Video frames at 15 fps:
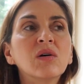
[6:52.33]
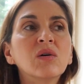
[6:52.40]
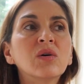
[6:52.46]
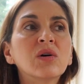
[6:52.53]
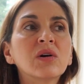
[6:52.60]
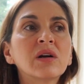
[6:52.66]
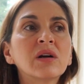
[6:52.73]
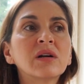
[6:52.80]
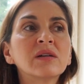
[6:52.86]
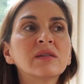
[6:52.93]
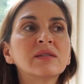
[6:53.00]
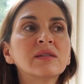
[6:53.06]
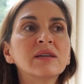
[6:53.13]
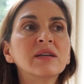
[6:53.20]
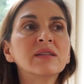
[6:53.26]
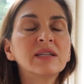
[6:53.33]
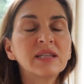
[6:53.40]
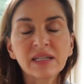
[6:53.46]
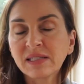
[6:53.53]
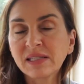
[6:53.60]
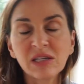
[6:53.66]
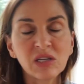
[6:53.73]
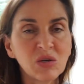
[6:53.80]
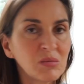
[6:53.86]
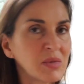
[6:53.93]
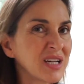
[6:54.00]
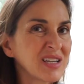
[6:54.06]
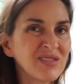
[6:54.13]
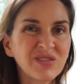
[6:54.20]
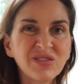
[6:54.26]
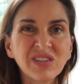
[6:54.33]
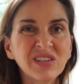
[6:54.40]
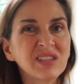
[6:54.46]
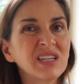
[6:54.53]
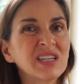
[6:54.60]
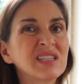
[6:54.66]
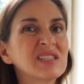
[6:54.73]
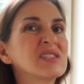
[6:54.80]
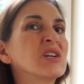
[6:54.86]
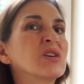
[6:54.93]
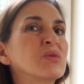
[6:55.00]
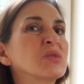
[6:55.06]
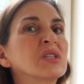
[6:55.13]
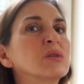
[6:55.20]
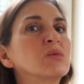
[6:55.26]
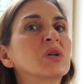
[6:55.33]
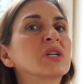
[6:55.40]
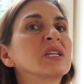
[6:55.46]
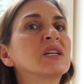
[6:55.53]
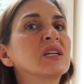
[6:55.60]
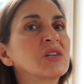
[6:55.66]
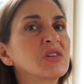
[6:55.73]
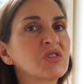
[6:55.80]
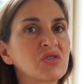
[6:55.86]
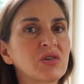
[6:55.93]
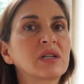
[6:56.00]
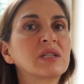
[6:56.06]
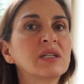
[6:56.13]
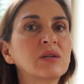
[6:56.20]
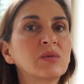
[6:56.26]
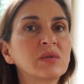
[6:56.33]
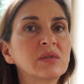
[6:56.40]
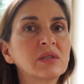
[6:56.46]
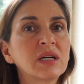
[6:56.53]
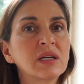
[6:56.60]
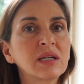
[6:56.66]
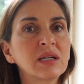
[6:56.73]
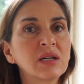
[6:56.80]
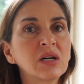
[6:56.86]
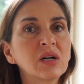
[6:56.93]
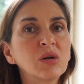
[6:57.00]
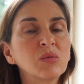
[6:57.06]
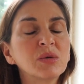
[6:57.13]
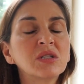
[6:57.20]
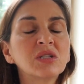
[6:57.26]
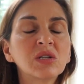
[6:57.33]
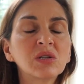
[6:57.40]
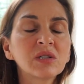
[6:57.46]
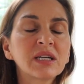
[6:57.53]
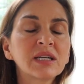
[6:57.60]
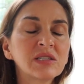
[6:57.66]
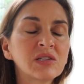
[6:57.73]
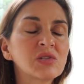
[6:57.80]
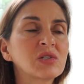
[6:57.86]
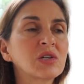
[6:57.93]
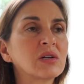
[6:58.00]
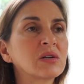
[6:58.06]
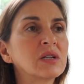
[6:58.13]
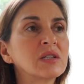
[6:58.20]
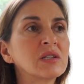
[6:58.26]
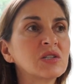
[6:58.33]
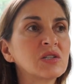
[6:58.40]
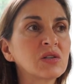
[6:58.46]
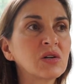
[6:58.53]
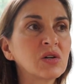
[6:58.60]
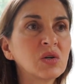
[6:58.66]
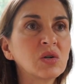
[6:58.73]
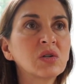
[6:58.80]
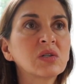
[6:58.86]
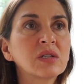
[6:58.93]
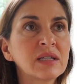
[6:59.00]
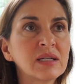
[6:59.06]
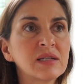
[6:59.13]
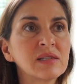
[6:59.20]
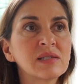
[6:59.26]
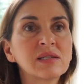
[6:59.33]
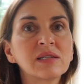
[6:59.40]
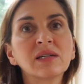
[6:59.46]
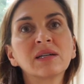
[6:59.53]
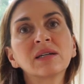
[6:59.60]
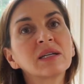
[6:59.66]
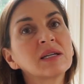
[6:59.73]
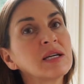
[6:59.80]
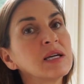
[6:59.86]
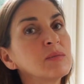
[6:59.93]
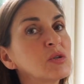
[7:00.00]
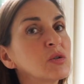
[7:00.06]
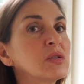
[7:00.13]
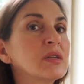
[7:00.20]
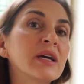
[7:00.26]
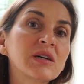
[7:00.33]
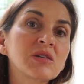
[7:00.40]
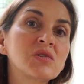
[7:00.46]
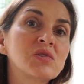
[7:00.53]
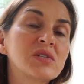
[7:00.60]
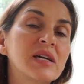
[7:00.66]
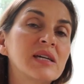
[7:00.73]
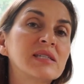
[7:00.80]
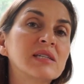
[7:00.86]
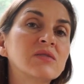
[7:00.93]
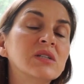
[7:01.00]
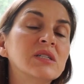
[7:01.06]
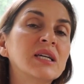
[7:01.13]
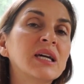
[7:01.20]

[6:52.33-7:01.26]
And the next day you might feel like it's not really working, you're struggling with letting go. But don't get discouraged. The goal is to keep doing the exercise every